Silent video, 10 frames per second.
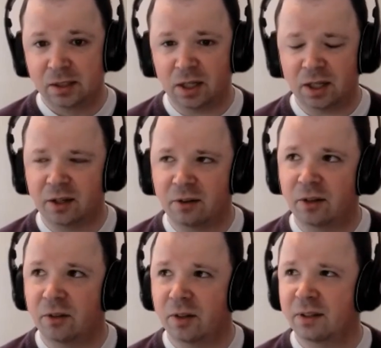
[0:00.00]
Like I don't
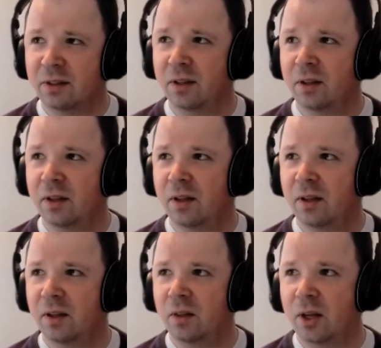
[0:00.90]
know, like
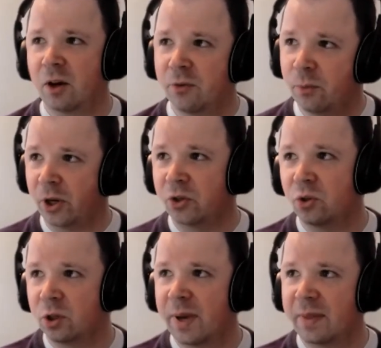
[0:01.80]
like often when I
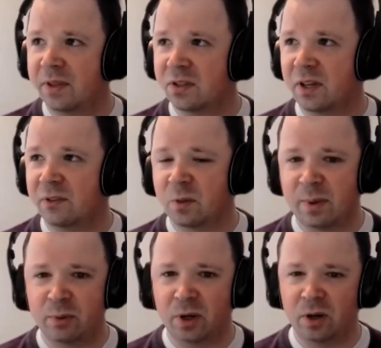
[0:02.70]
talk about this stuff, some
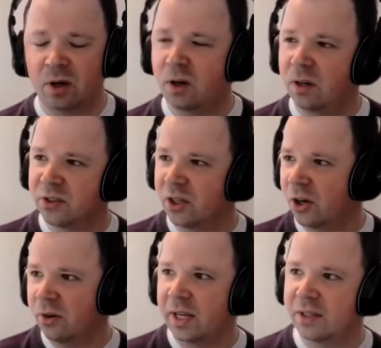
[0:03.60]
people go, "Oh, so you
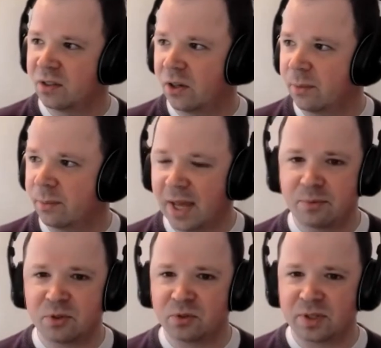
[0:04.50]
don't need sodium
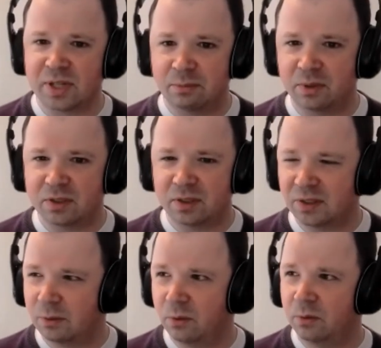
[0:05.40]
capsules or tablets." And I
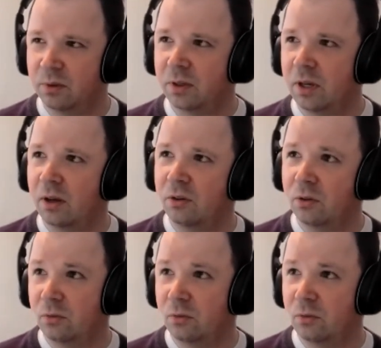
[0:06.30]
say, "Well, no,